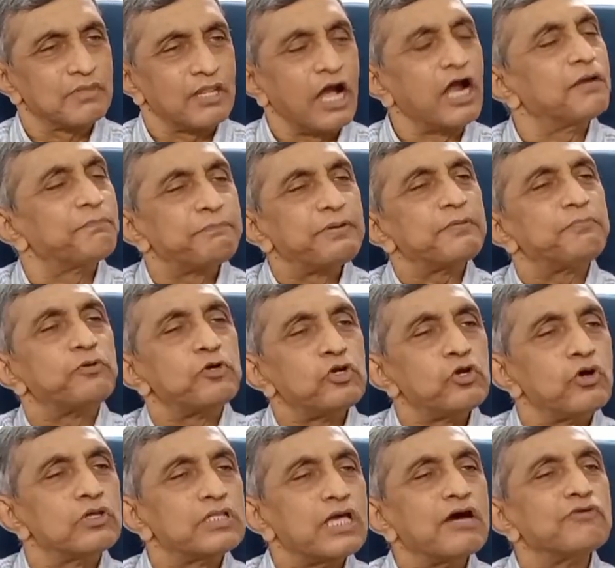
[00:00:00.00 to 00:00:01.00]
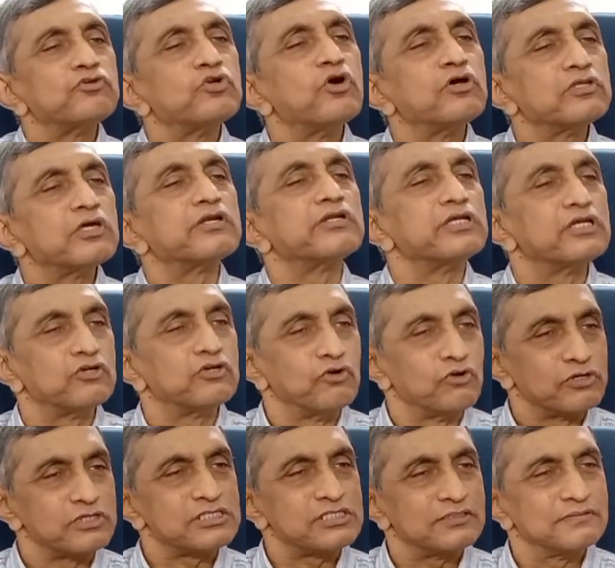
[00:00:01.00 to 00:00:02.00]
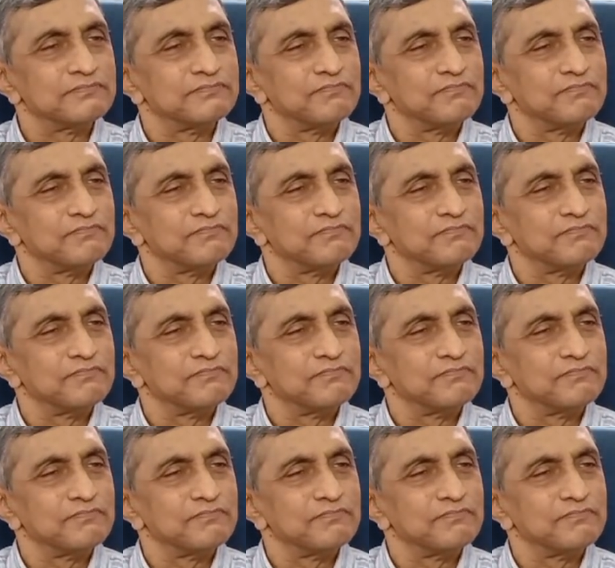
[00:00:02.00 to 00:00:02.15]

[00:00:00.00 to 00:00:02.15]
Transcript: And people know they have no other recourse.